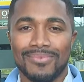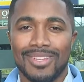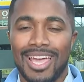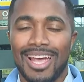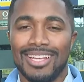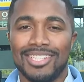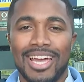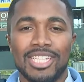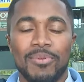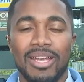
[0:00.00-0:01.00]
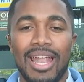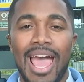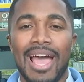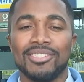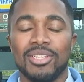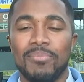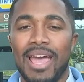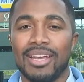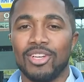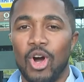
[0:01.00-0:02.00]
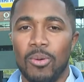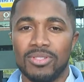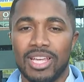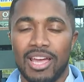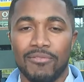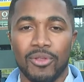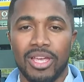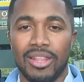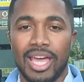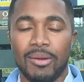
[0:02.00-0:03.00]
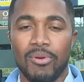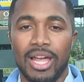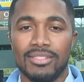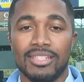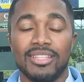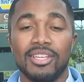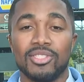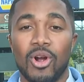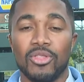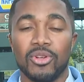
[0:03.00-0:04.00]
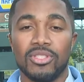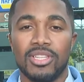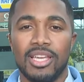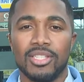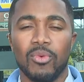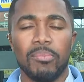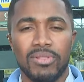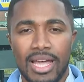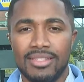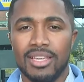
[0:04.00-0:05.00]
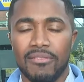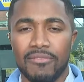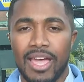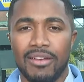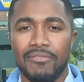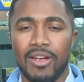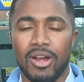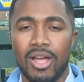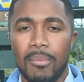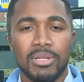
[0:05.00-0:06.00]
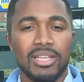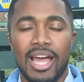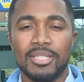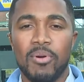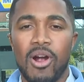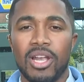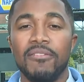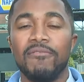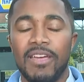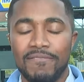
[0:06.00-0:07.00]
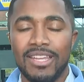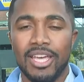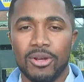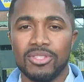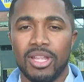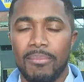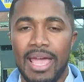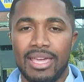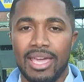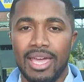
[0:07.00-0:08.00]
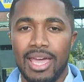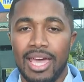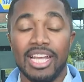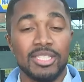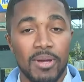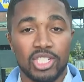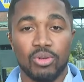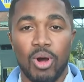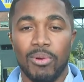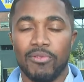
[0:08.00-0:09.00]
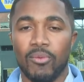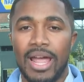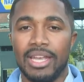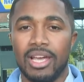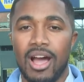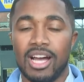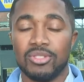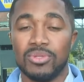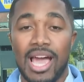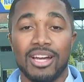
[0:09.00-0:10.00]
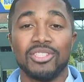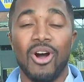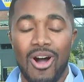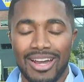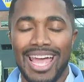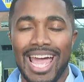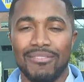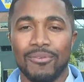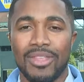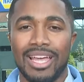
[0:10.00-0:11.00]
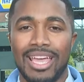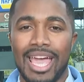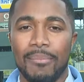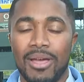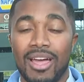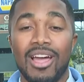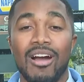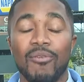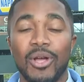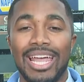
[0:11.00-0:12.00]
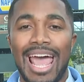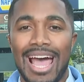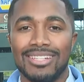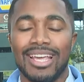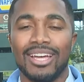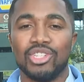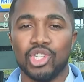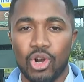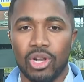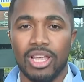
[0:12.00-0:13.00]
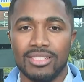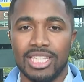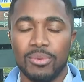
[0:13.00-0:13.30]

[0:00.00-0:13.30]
Hey guys, yeah, it's been an action-packed homestand for the Atlanta Braves as they start their season with plenty of fanfare. But tonight's party, 50 years in the making, and a special moment for Randy Cox, who was actually on hand for that game, covering it as a journalist.